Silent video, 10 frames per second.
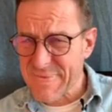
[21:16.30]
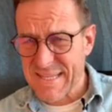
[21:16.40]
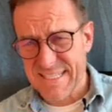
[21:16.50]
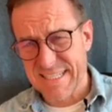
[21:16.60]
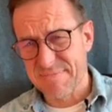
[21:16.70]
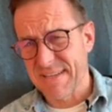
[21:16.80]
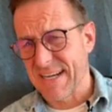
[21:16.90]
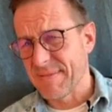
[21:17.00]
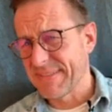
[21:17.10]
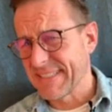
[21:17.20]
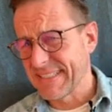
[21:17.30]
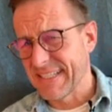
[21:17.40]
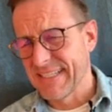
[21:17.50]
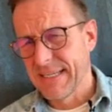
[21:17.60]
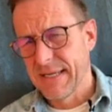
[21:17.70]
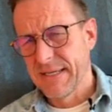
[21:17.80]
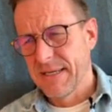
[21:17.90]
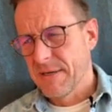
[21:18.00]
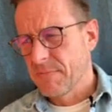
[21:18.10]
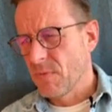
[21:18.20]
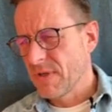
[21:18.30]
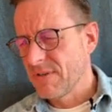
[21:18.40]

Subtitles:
Sometimes, yeah. What